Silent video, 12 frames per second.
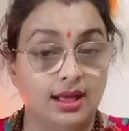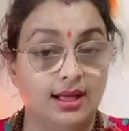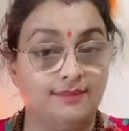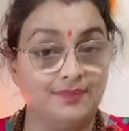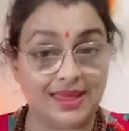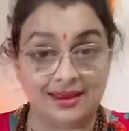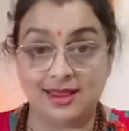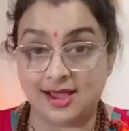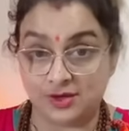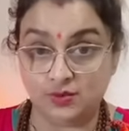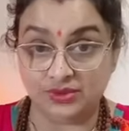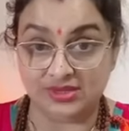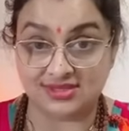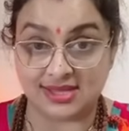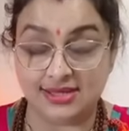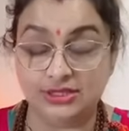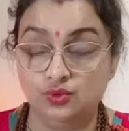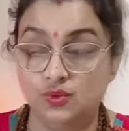um, align with the
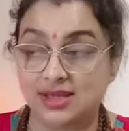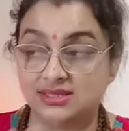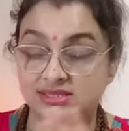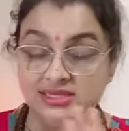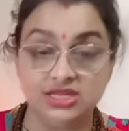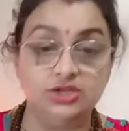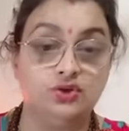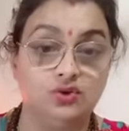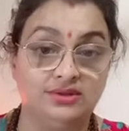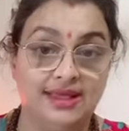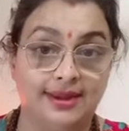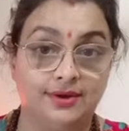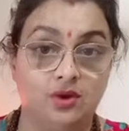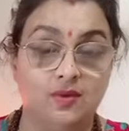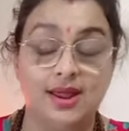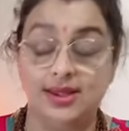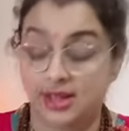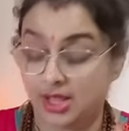sign you actually ignore that all
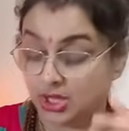right